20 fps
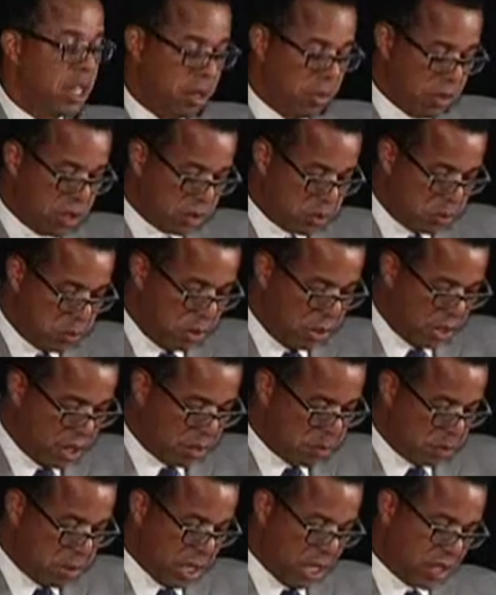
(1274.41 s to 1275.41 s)
that was put
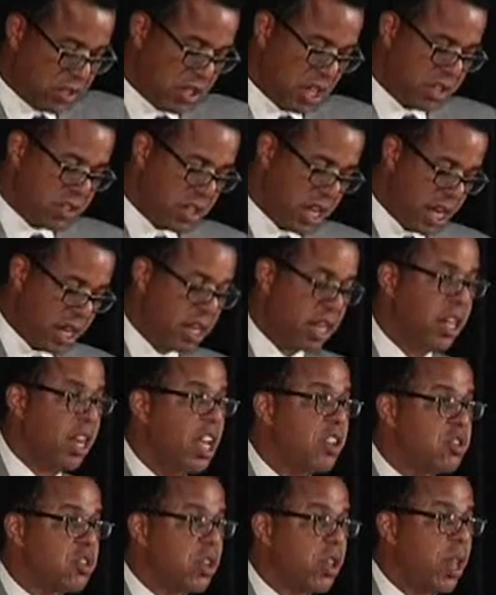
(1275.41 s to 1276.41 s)
in place at Sandia
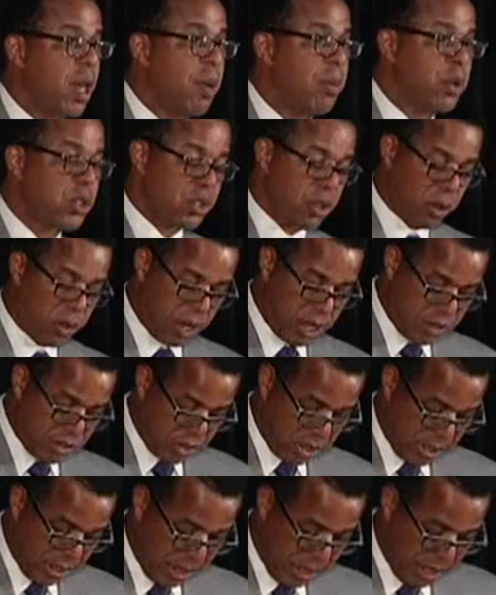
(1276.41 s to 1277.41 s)
National
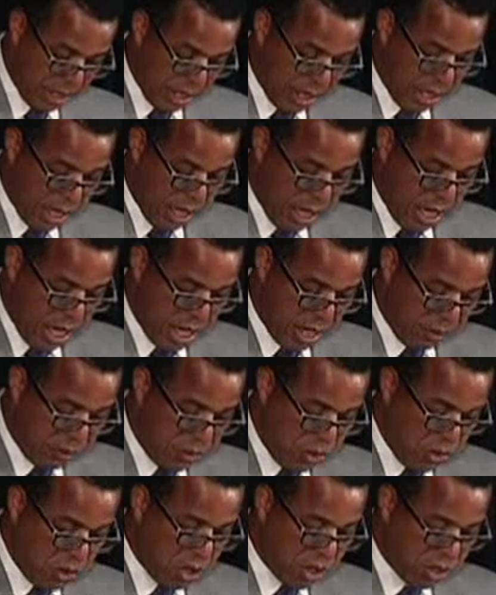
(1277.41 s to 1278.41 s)
Laboratories. In the
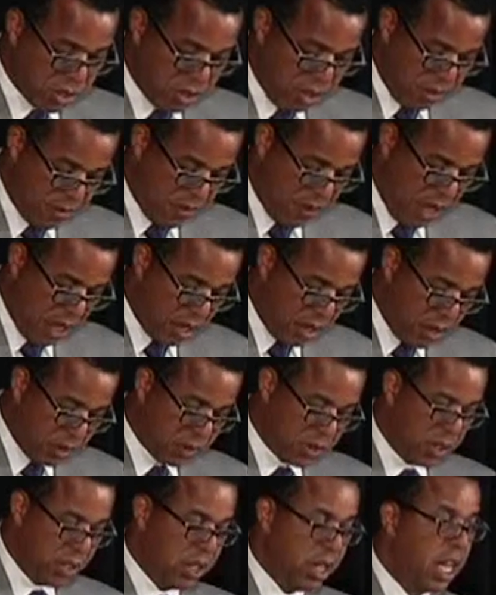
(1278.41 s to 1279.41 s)
few years that
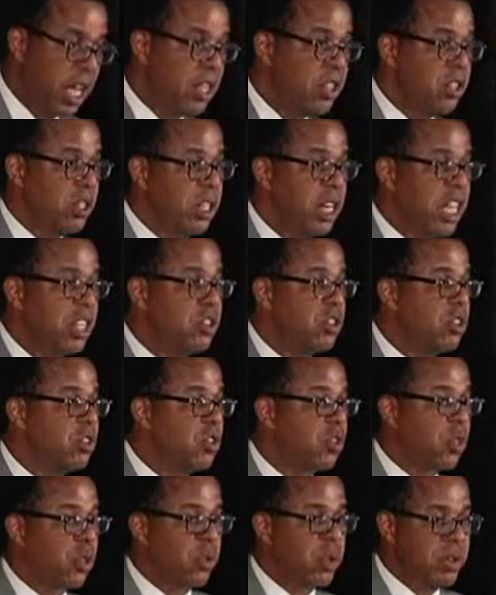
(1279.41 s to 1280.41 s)
followed, the
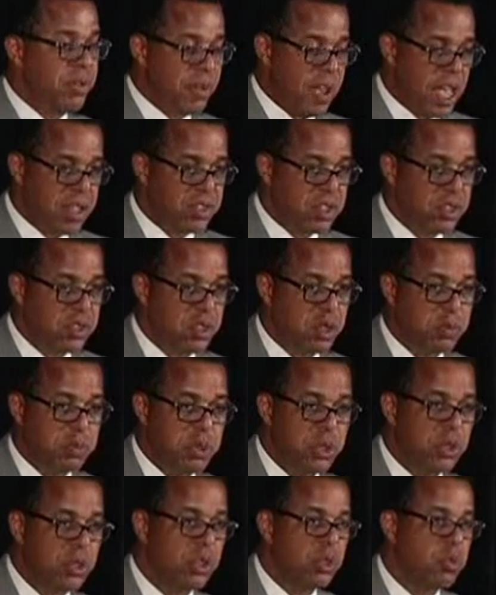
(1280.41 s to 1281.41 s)
nation's 3 fastest
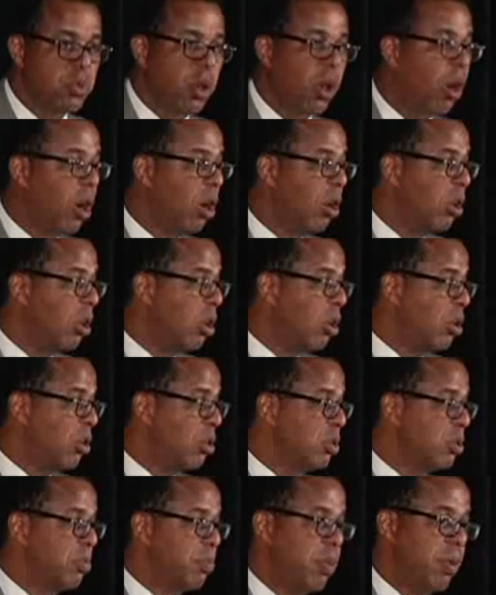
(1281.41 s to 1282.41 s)
computers were all
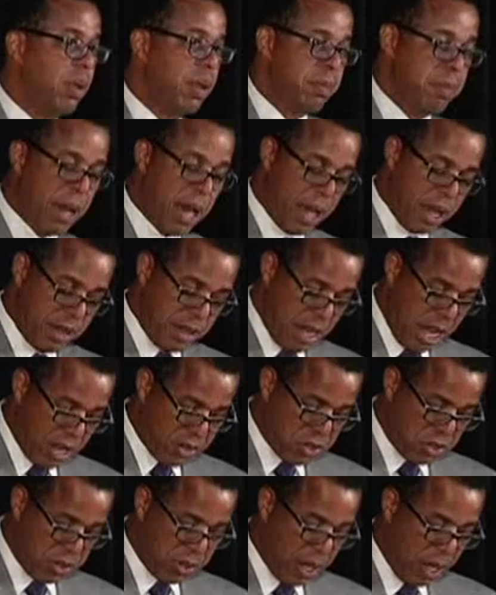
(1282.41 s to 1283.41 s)
owned by
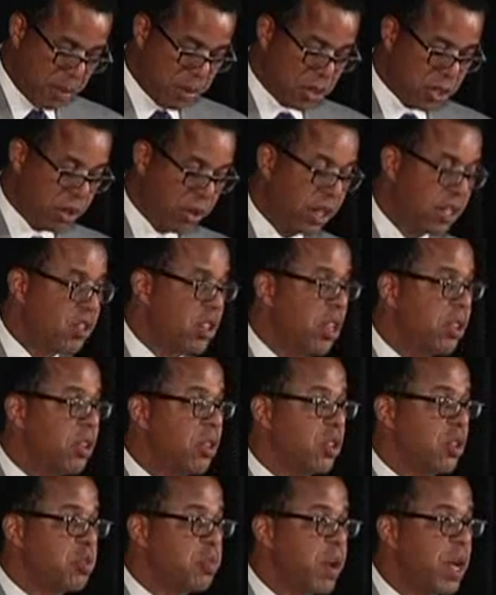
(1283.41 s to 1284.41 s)
national laboratories under
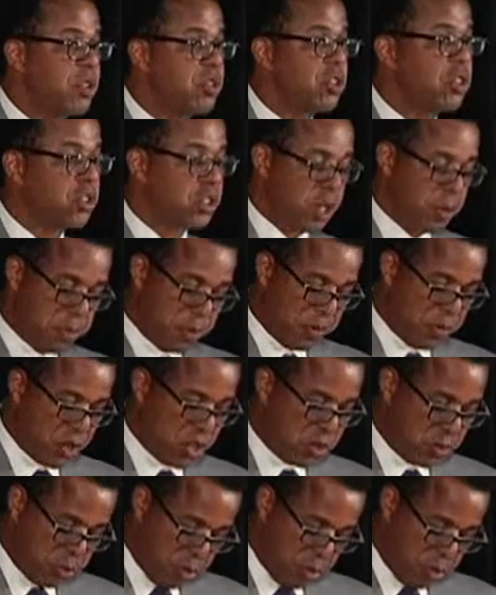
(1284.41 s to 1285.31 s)
the sponsorship of this